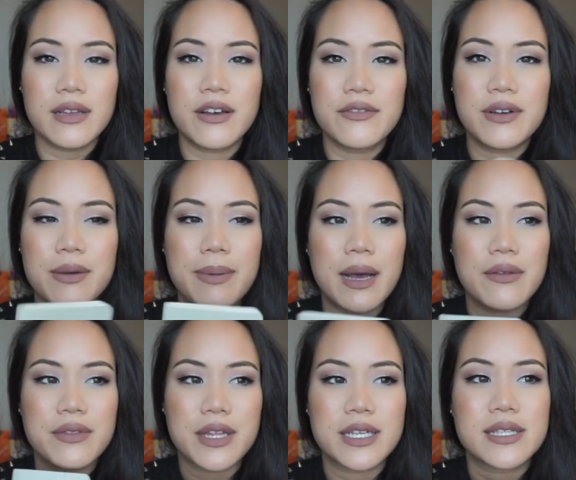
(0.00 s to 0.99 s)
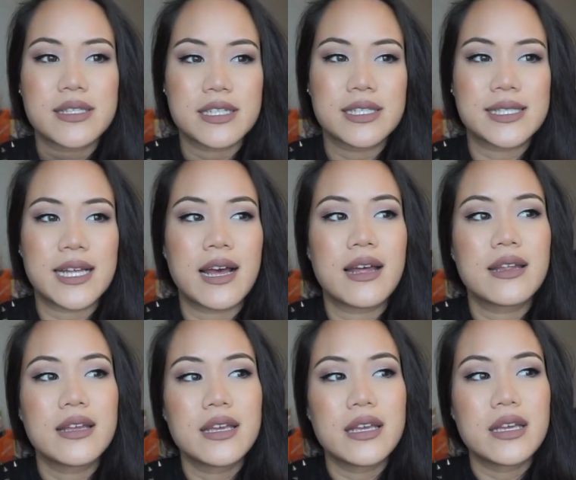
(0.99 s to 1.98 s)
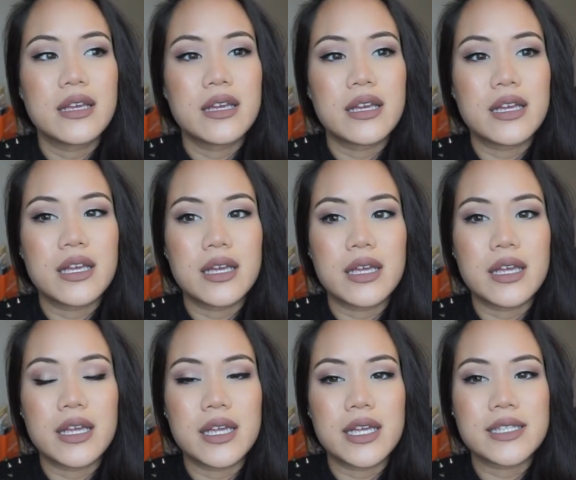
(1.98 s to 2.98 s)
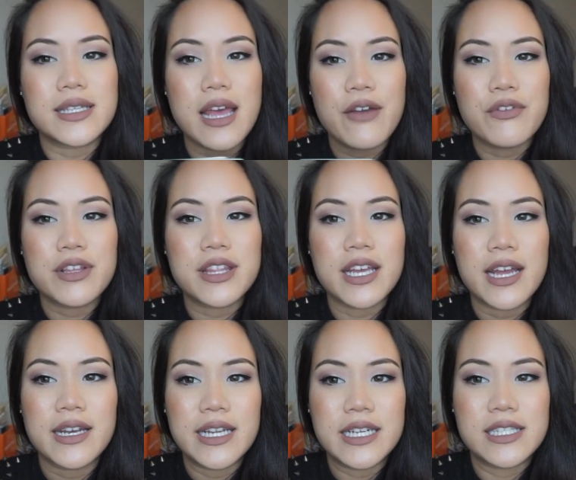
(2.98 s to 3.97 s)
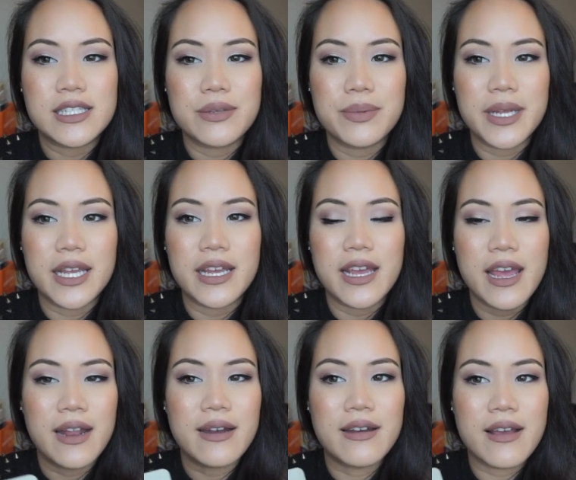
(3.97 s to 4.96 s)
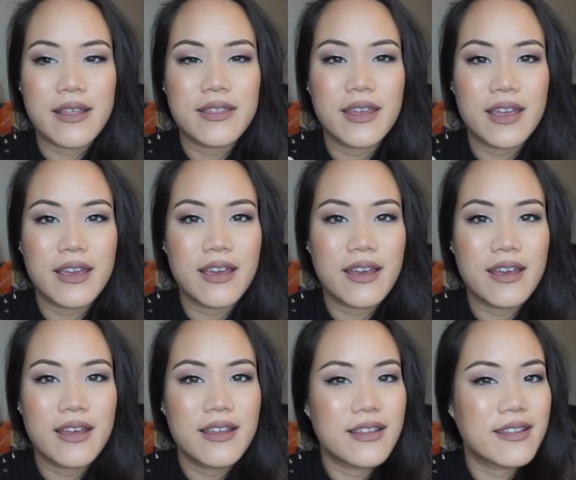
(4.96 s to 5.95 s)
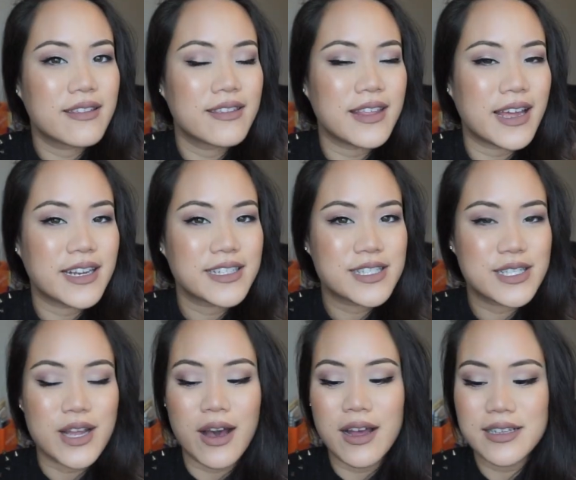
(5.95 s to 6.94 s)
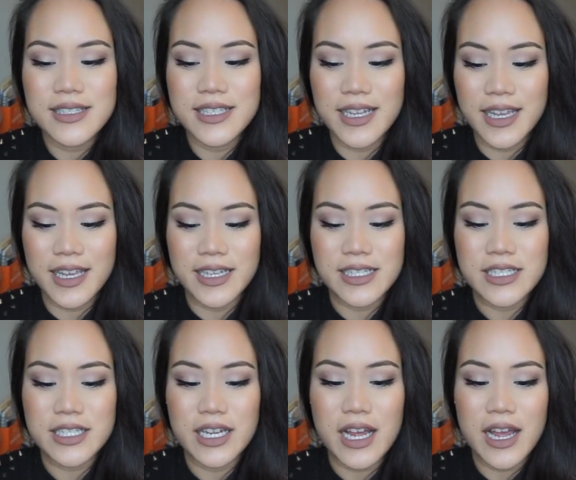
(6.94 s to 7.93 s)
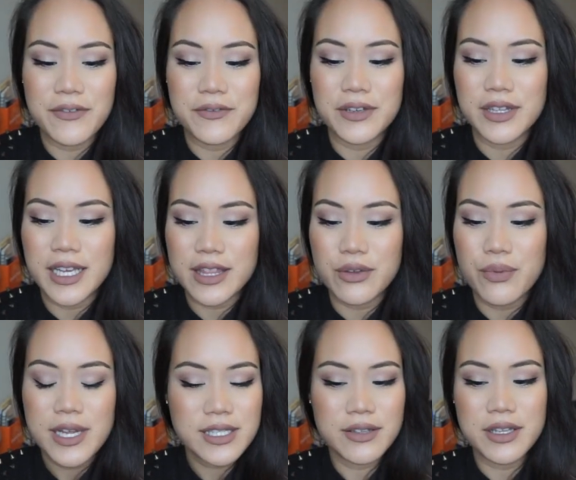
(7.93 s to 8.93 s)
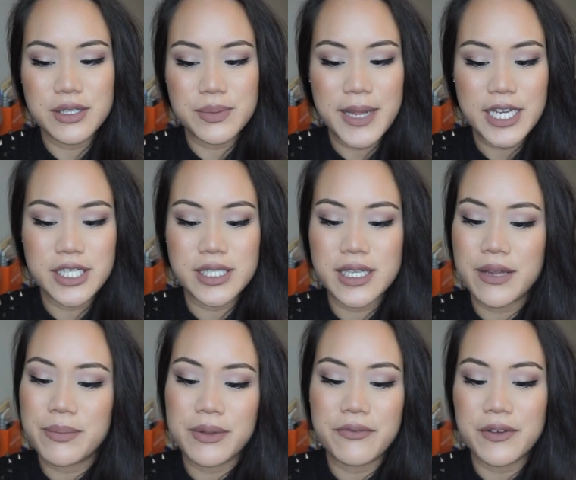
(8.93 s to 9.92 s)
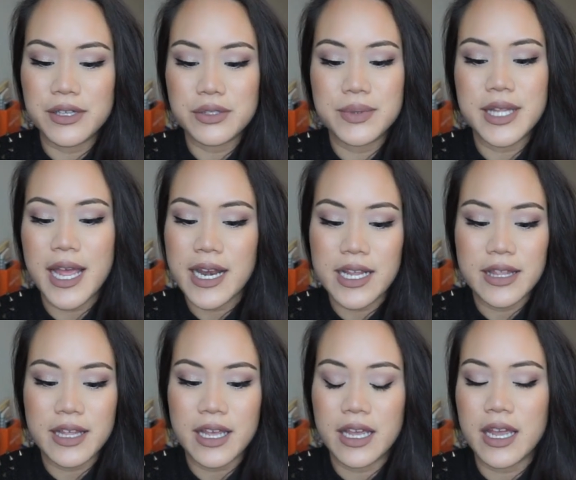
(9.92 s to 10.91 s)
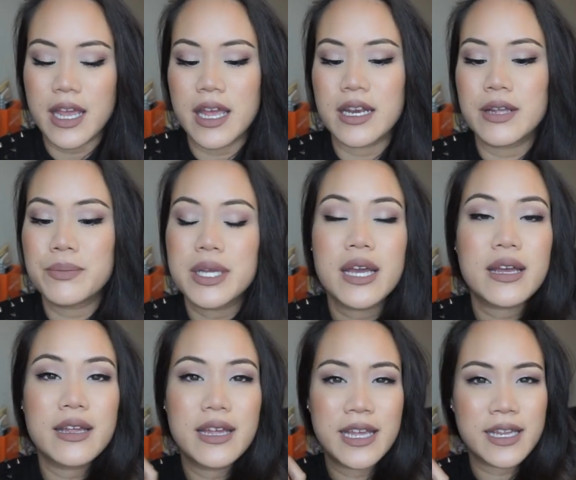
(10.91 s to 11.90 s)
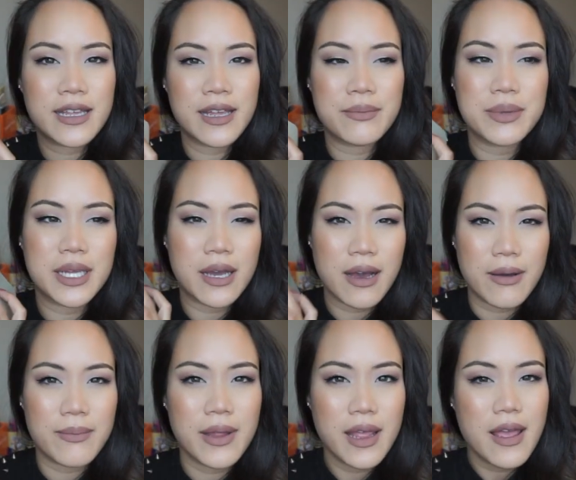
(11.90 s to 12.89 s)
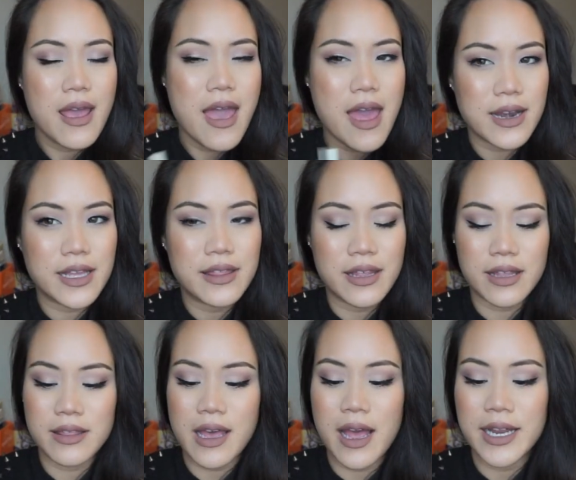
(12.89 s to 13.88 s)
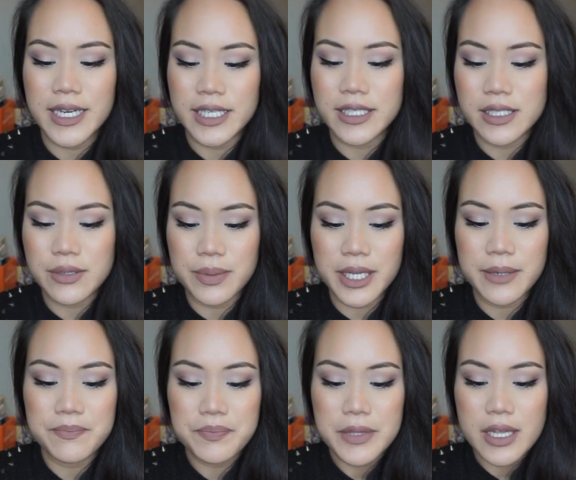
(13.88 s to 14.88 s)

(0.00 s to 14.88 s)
love about this is that it's everything I need it to be and nothing that it's not. And I feel like the rest of these pages can be filled with anything, and it can become anything that I need it to be.